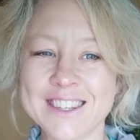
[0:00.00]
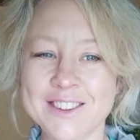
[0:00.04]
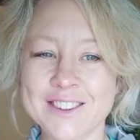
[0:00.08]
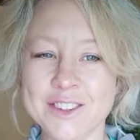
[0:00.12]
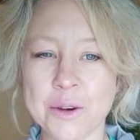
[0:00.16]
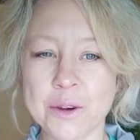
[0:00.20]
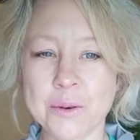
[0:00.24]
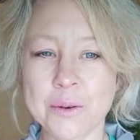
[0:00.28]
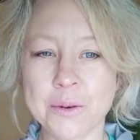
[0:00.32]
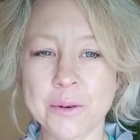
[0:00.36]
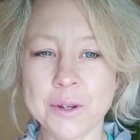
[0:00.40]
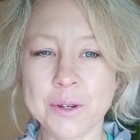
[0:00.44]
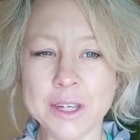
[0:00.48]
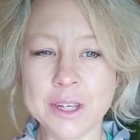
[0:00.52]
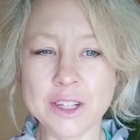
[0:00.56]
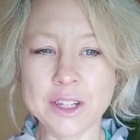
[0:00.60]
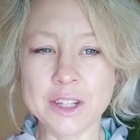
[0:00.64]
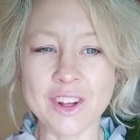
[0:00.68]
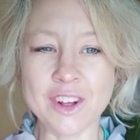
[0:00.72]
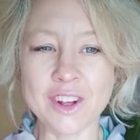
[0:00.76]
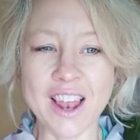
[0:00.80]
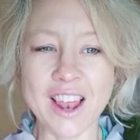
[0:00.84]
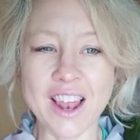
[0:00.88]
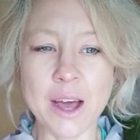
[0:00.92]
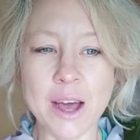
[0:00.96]
And so
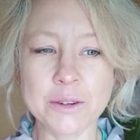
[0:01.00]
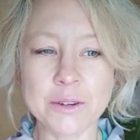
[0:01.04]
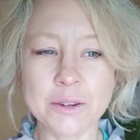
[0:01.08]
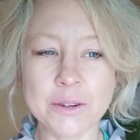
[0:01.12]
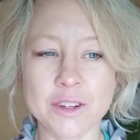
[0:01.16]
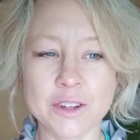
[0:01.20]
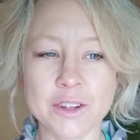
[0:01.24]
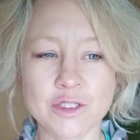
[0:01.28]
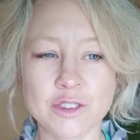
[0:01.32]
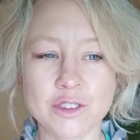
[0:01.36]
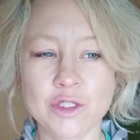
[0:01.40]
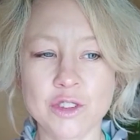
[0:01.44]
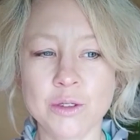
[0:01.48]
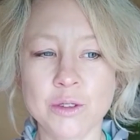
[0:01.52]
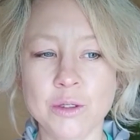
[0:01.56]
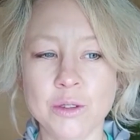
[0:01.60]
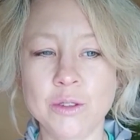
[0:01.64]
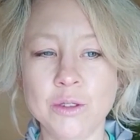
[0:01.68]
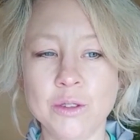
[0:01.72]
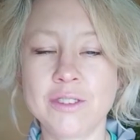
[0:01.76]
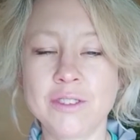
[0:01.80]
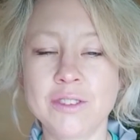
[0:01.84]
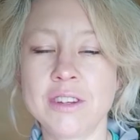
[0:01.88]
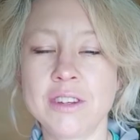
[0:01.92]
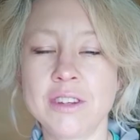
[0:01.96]
it allowed us
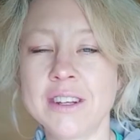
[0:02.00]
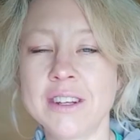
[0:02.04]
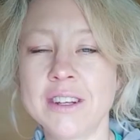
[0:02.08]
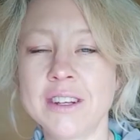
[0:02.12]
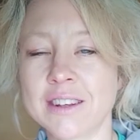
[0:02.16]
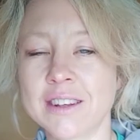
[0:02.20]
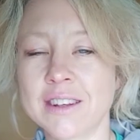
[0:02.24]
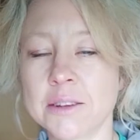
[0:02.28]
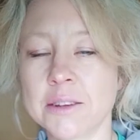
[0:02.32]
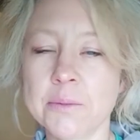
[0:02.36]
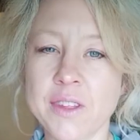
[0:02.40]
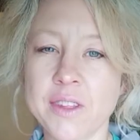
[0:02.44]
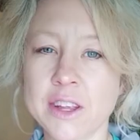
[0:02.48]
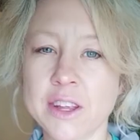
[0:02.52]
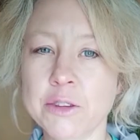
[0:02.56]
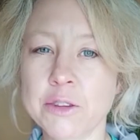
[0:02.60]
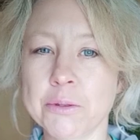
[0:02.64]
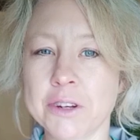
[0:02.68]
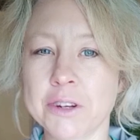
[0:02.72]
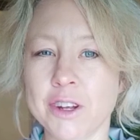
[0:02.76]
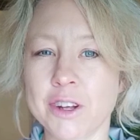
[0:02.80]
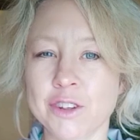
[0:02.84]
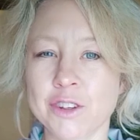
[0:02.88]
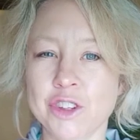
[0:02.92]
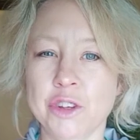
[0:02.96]
to see that some
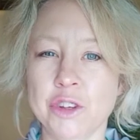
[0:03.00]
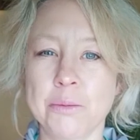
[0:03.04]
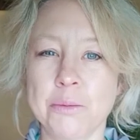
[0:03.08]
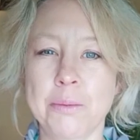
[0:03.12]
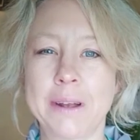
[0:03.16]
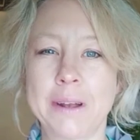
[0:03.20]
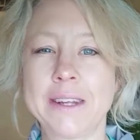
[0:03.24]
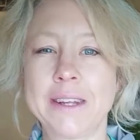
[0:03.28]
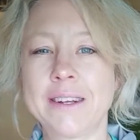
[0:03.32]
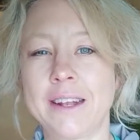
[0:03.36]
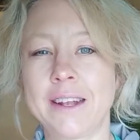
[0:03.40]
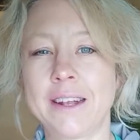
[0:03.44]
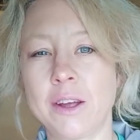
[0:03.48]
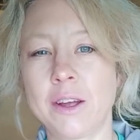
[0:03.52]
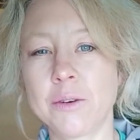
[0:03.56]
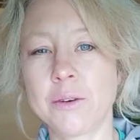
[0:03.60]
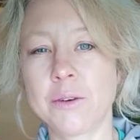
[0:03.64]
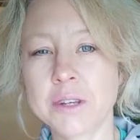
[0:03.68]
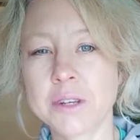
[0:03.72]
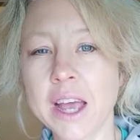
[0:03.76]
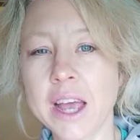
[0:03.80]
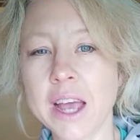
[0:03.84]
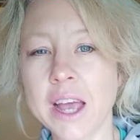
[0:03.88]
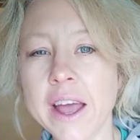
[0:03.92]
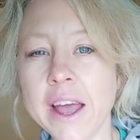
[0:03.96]
things were not
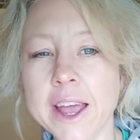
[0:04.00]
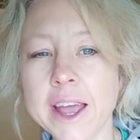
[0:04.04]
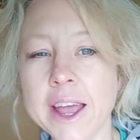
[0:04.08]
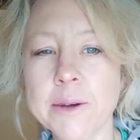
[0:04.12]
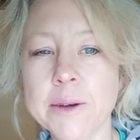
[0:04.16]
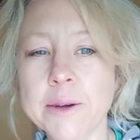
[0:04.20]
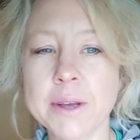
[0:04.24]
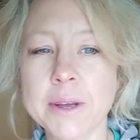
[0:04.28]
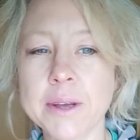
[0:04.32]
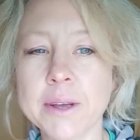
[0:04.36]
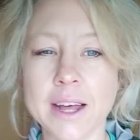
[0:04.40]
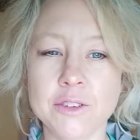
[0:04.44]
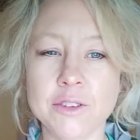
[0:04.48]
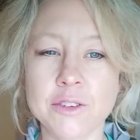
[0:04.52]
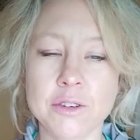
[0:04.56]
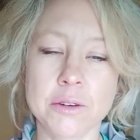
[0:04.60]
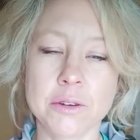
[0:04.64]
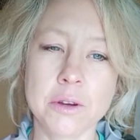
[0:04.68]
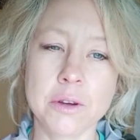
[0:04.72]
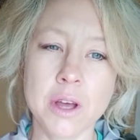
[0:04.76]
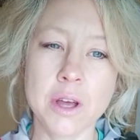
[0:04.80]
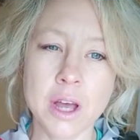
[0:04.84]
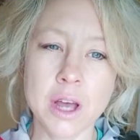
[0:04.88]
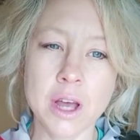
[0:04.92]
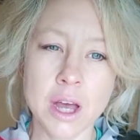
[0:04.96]
completely okay. We
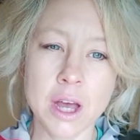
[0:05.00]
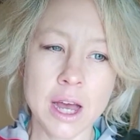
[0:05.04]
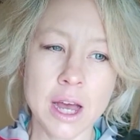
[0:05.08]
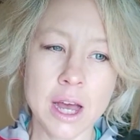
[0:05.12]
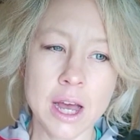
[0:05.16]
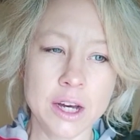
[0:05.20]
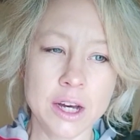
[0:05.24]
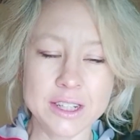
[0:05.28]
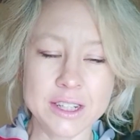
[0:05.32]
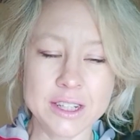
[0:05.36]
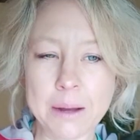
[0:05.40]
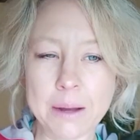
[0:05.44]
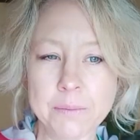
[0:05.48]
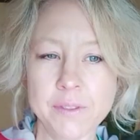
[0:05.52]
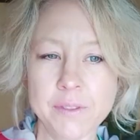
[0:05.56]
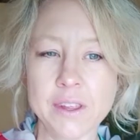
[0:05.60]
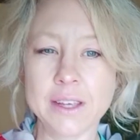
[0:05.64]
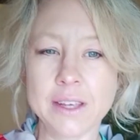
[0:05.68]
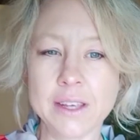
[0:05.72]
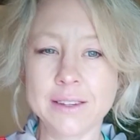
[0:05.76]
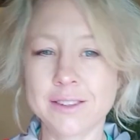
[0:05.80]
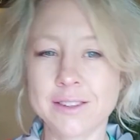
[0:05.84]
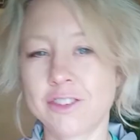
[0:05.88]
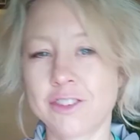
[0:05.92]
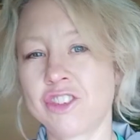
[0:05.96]
had to
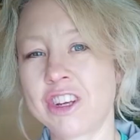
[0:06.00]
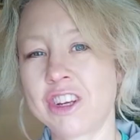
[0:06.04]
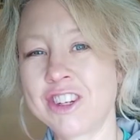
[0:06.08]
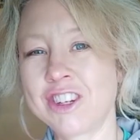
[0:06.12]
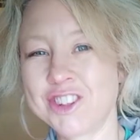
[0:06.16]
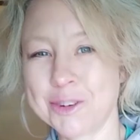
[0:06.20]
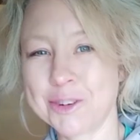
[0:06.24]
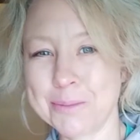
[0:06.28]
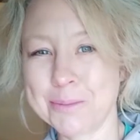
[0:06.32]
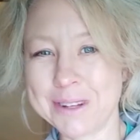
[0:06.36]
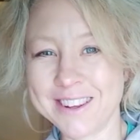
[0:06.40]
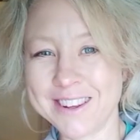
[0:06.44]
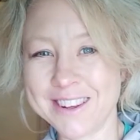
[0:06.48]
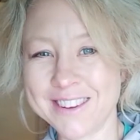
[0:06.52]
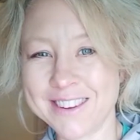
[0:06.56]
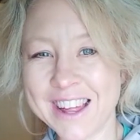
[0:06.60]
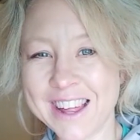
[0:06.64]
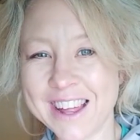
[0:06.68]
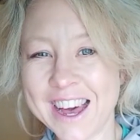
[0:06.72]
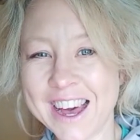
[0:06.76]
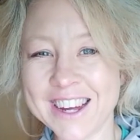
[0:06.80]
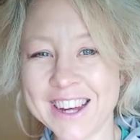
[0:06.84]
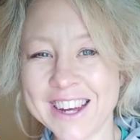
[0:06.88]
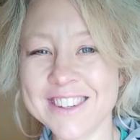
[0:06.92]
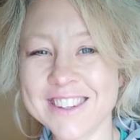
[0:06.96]
adapt this, change a
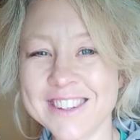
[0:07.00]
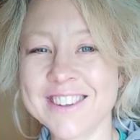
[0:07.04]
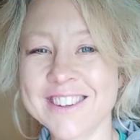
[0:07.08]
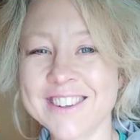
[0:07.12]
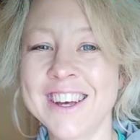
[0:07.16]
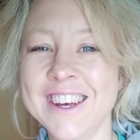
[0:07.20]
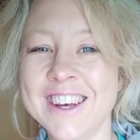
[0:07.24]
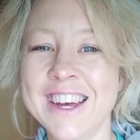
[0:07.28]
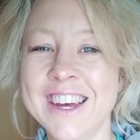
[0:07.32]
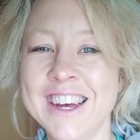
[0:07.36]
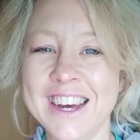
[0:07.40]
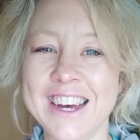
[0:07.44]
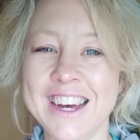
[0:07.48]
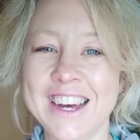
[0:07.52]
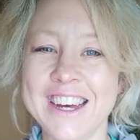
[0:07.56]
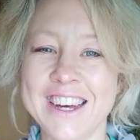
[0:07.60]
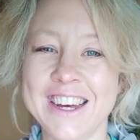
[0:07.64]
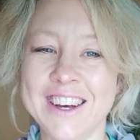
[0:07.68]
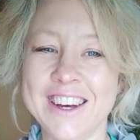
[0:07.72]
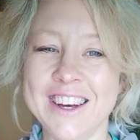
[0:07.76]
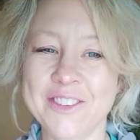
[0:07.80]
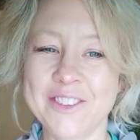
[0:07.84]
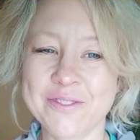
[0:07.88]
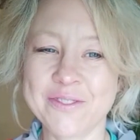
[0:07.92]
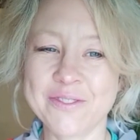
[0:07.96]
bit that.
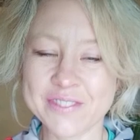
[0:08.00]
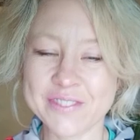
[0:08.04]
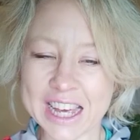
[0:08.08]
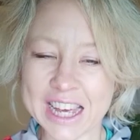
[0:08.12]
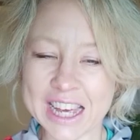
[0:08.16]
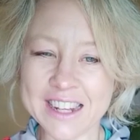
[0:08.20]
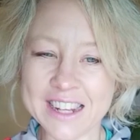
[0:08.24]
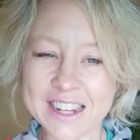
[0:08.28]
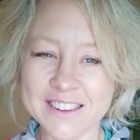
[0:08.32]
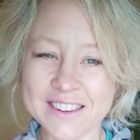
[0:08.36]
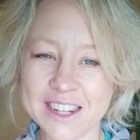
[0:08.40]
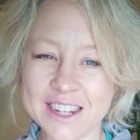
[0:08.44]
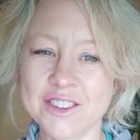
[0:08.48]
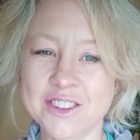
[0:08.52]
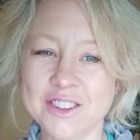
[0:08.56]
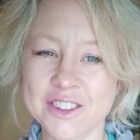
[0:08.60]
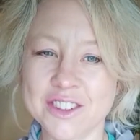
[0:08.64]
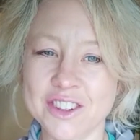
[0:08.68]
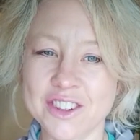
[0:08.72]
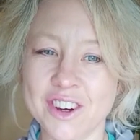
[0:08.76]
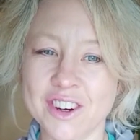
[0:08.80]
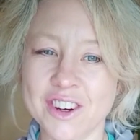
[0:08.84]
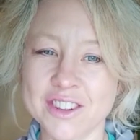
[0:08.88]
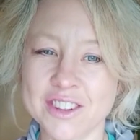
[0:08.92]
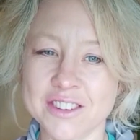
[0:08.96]
And
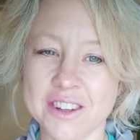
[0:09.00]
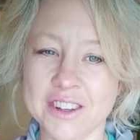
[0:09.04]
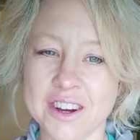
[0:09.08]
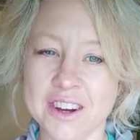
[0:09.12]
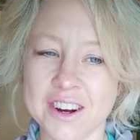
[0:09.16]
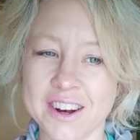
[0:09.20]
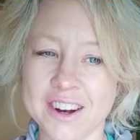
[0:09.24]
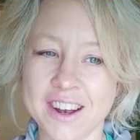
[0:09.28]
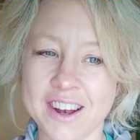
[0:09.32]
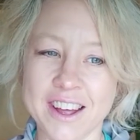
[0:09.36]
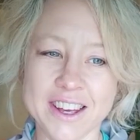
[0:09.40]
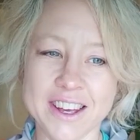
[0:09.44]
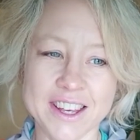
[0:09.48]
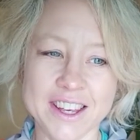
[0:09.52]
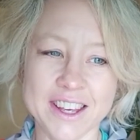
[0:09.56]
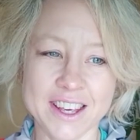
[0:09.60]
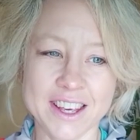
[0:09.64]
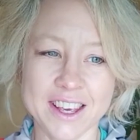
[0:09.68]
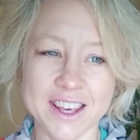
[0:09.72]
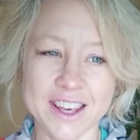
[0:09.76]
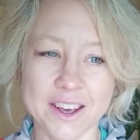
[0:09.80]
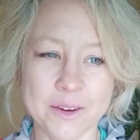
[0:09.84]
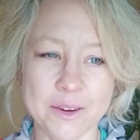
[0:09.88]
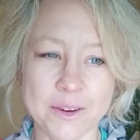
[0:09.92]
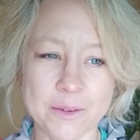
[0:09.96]
then the dogs are
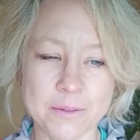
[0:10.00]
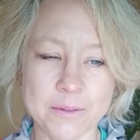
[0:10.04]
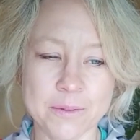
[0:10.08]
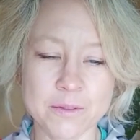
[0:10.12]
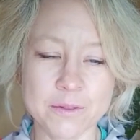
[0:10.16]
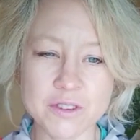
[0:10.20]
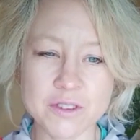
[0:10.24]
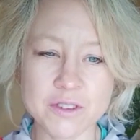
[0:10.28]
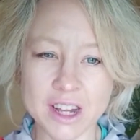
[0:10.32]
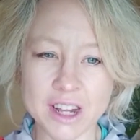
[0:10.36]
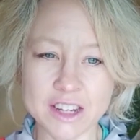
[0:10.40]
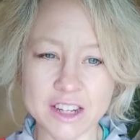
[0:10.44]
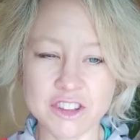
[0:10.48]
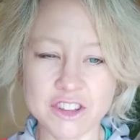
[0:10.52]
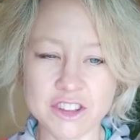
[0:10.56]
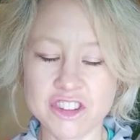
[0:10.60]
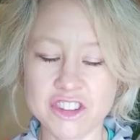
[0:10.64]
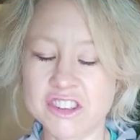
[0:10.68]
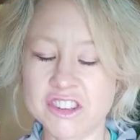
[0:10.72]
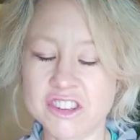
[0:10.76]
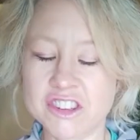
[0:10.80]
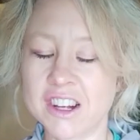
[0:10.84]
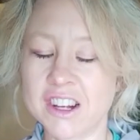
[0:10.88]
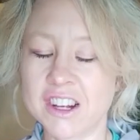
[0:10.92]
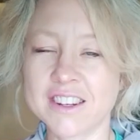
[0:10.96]
like
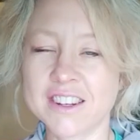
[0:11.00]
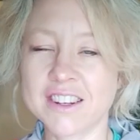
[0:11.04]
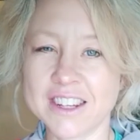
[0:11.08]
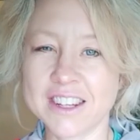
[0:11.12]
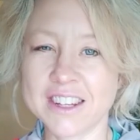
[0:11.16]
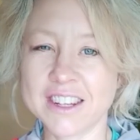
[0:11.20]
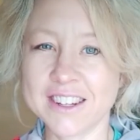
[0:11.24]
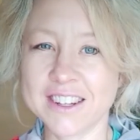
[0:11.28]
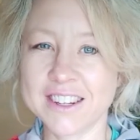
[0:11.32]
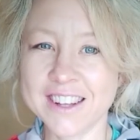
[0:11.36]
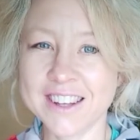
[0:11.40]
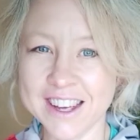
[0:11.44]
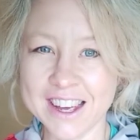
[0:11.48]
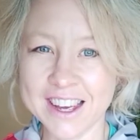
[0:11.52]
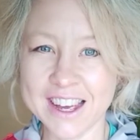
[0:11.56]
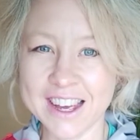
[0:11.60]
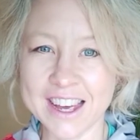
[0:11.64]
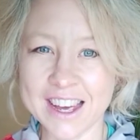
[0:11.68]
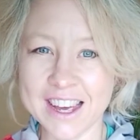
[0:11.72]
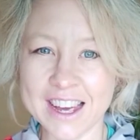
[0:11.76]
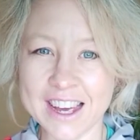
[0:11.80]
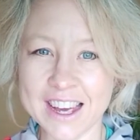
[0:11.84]
really chilled and